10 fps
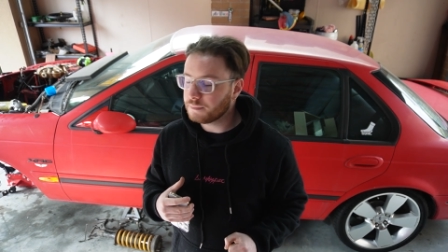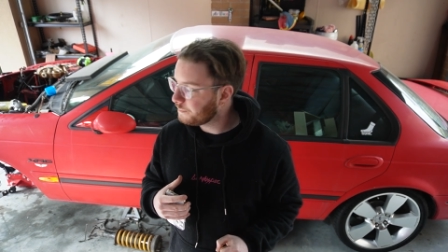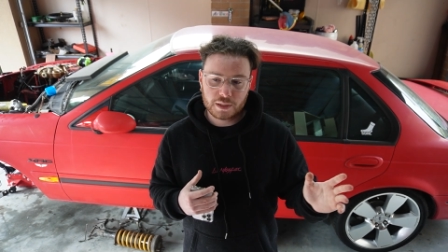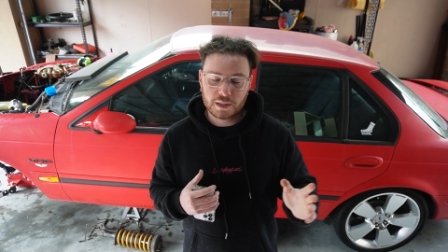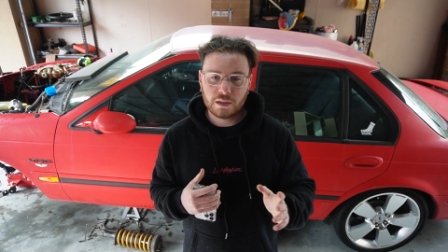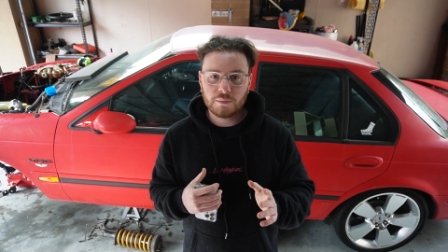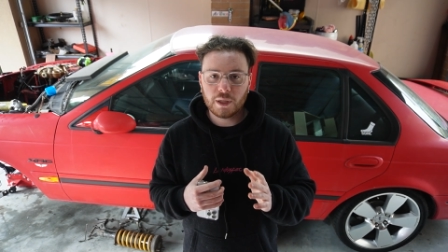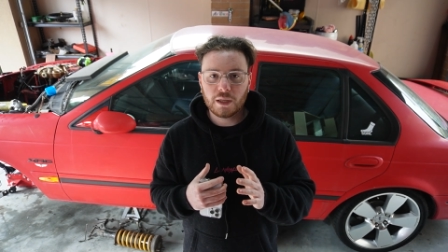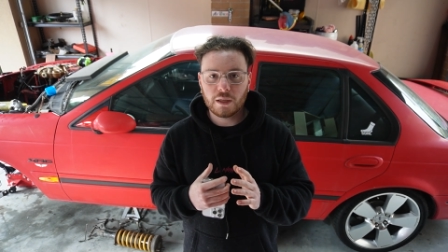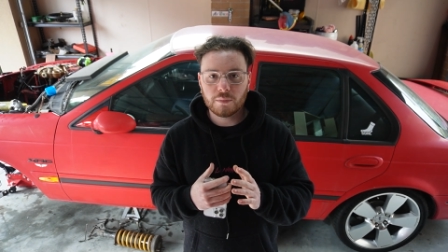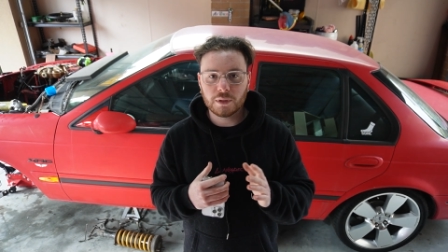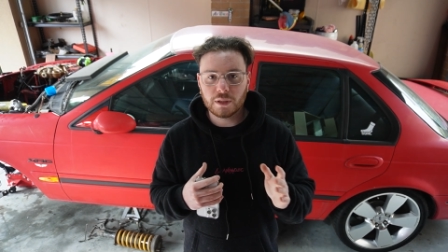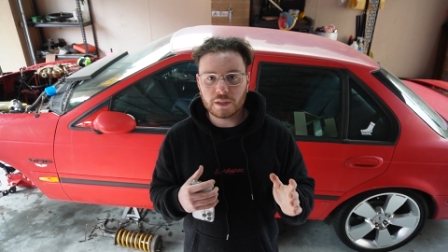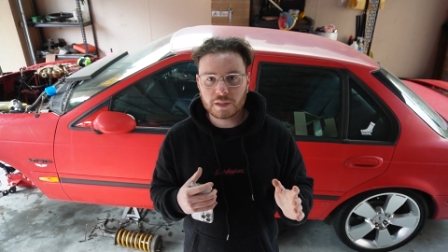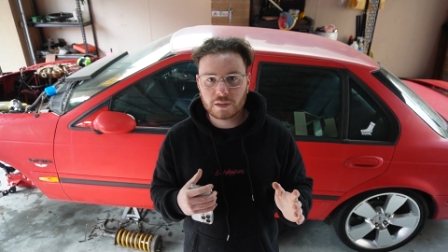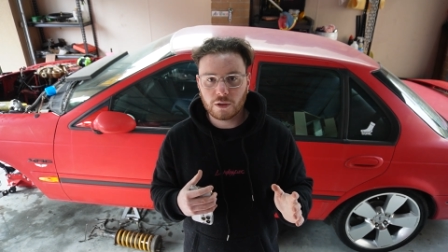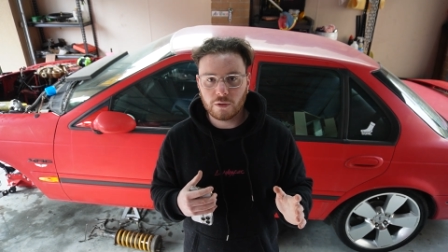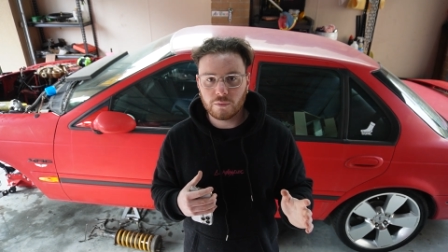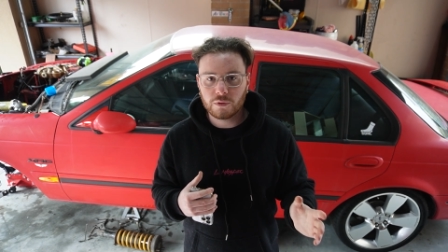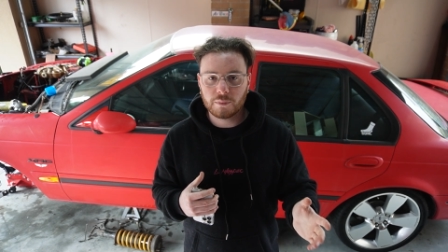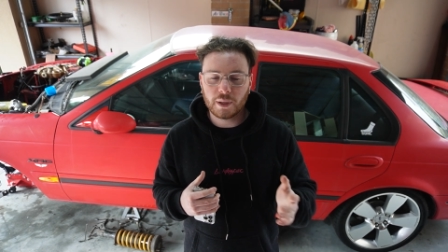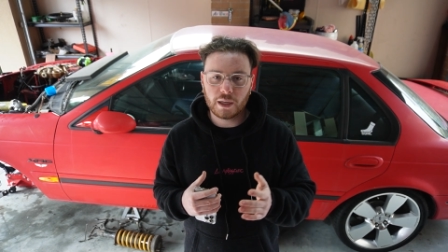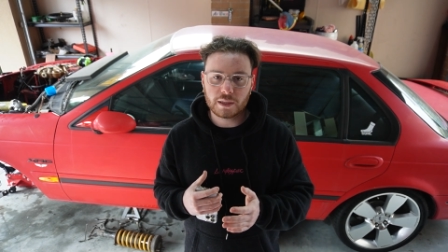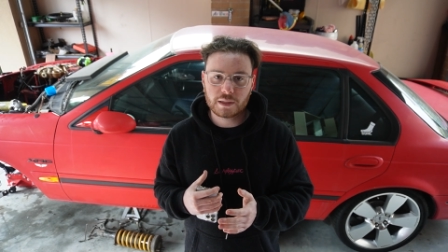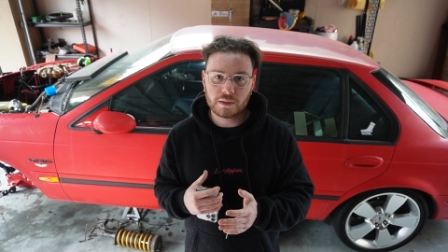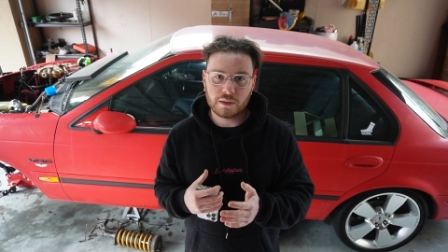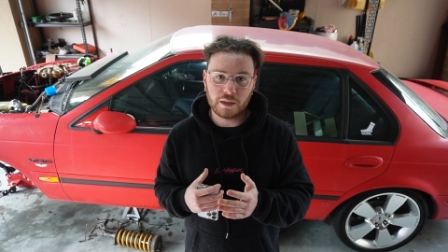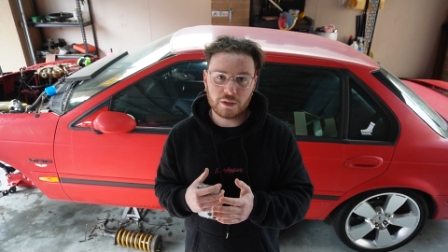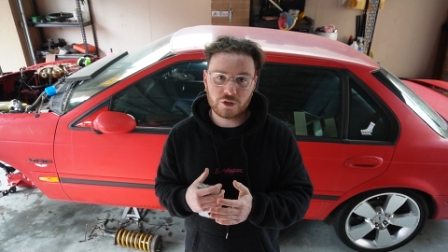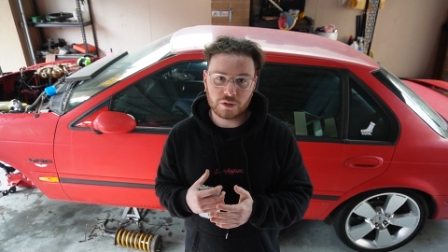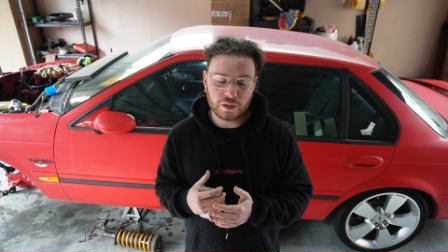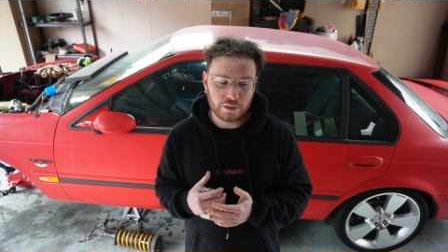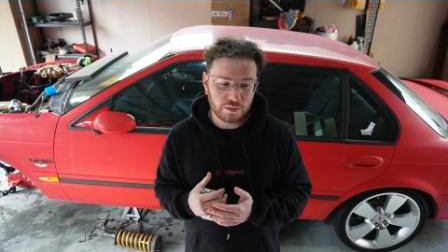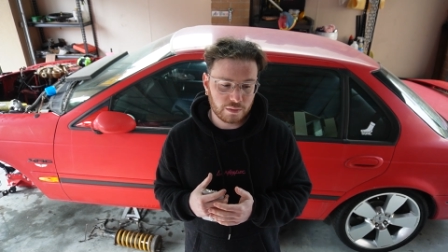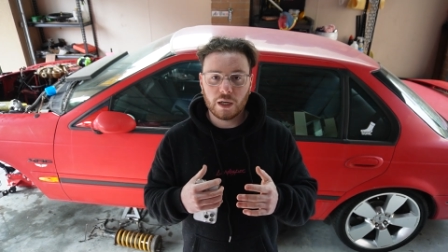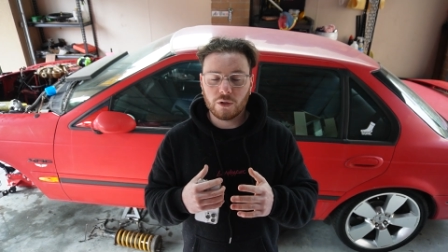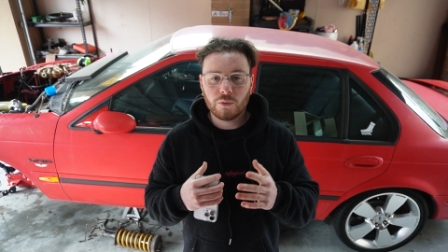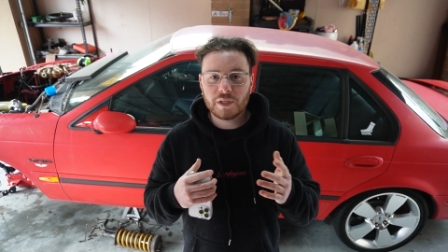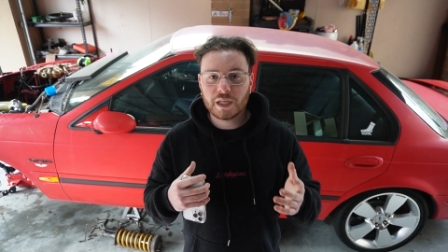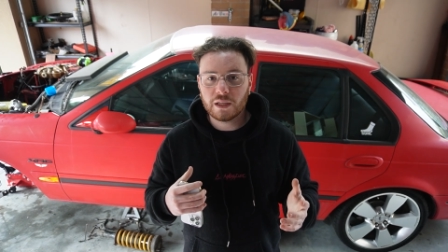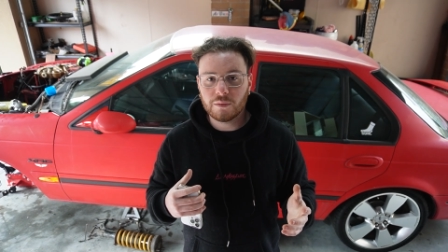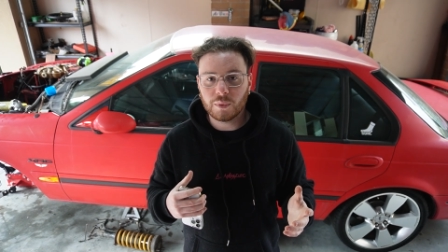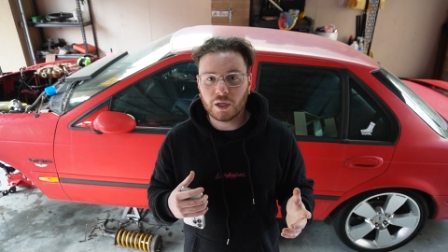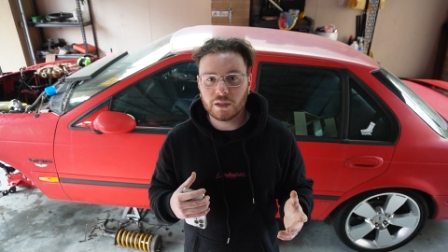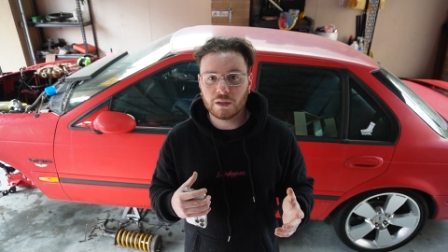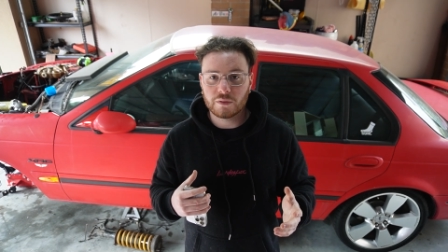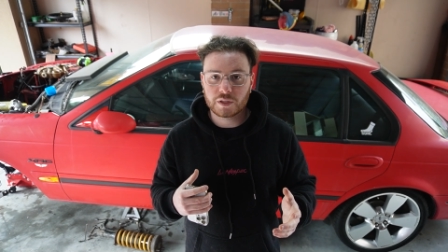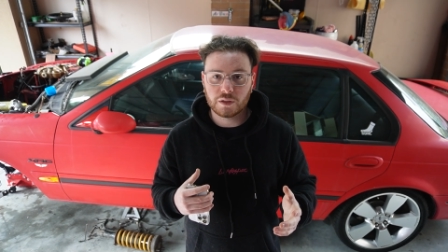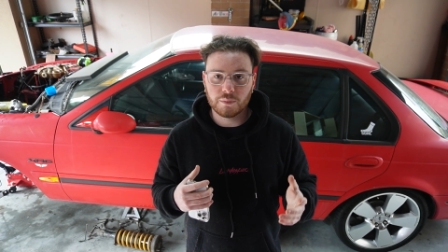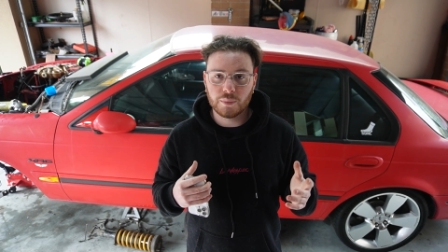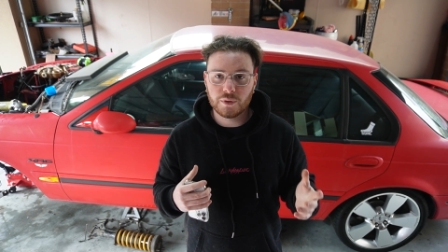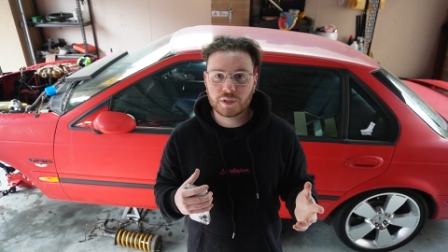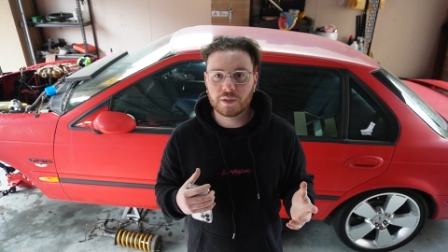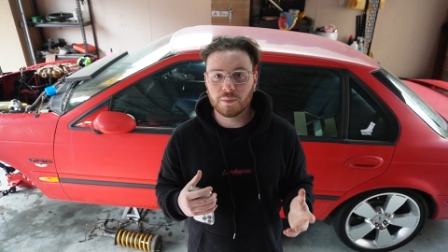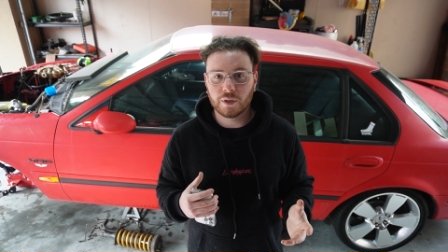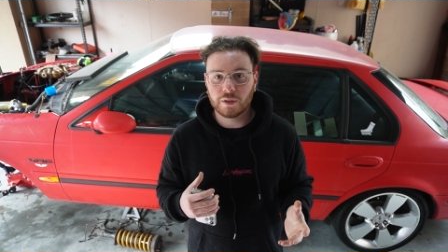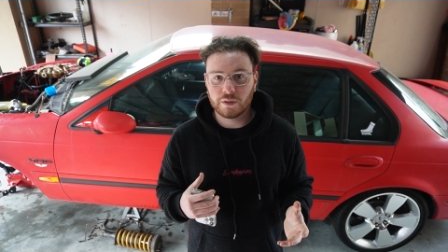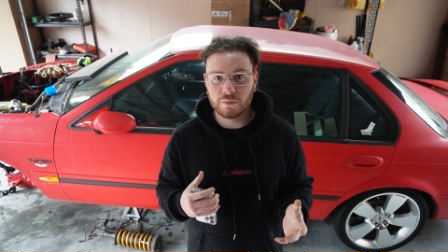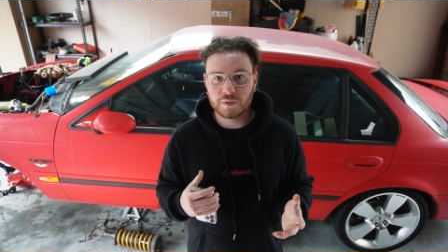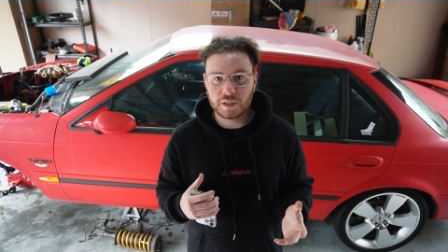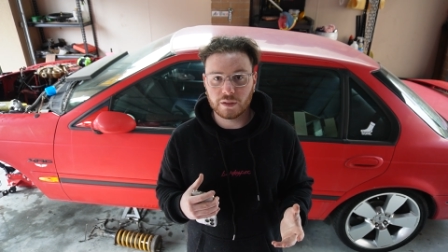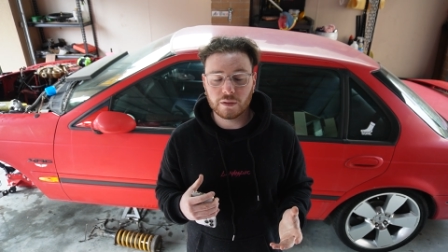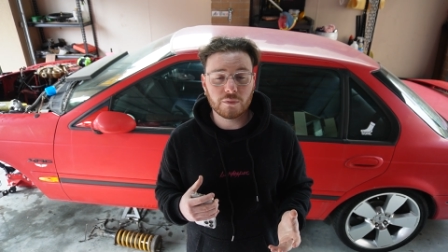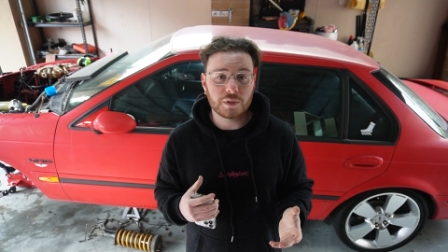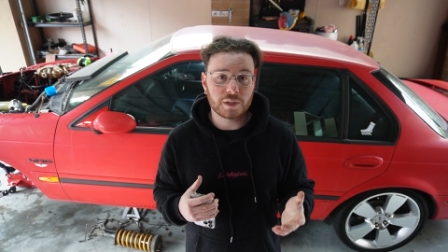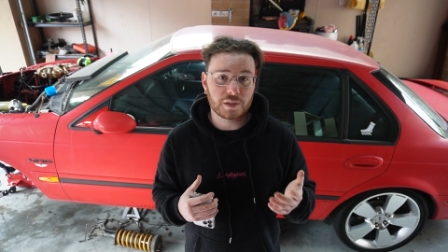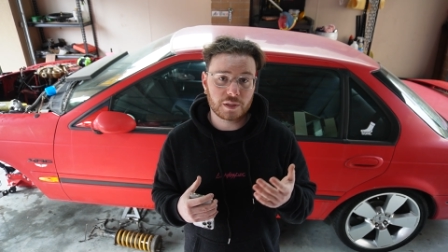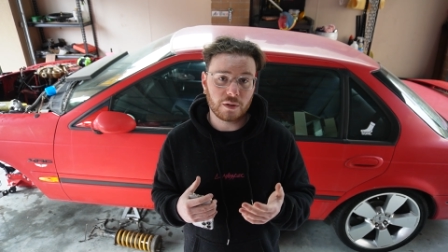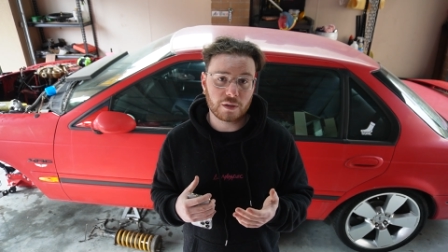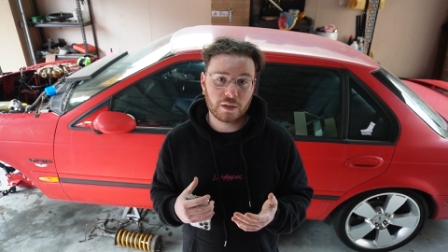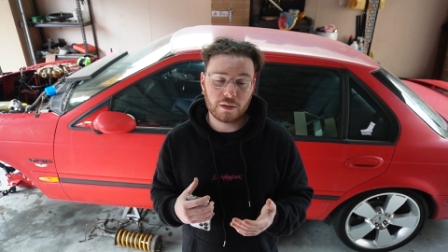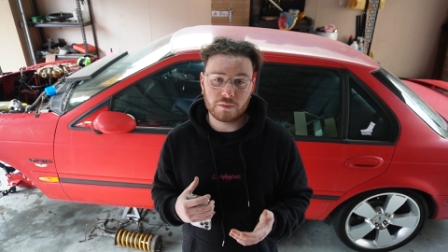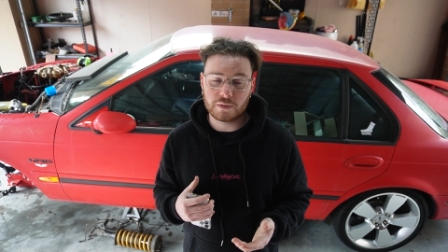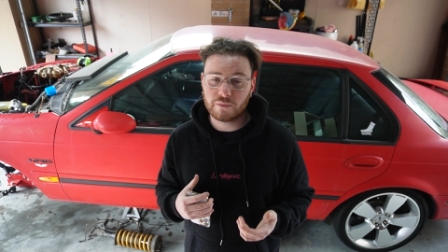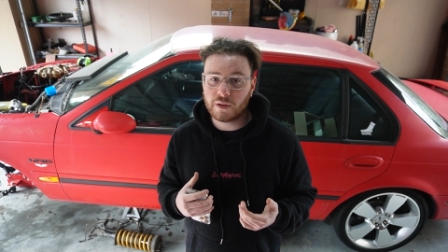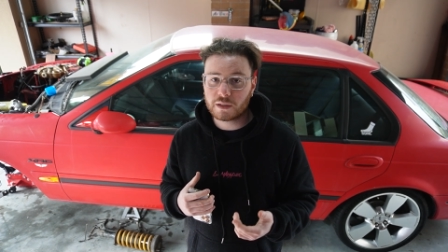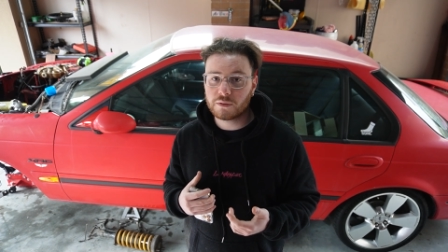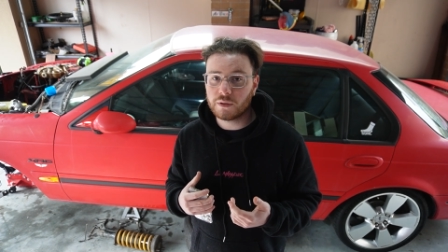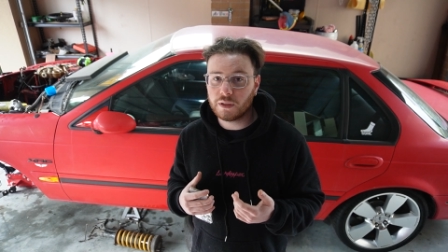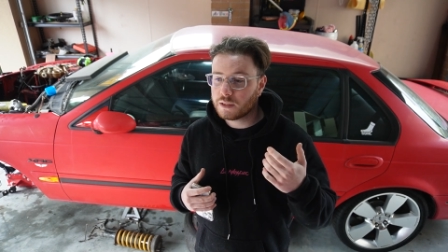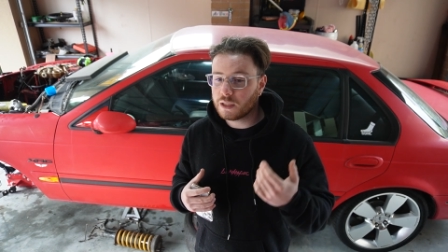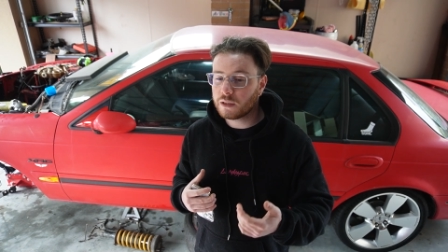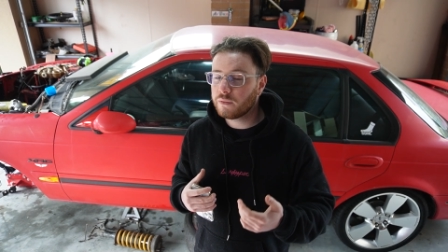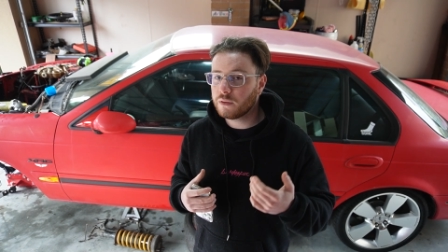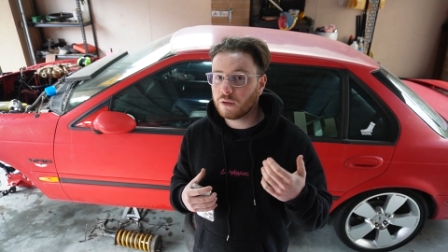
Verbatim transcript: I started making up a list of all the parts that the engine needed. I always had in mind that I was going to boost the motor that was in it. It was a sock. It was a factory Tickford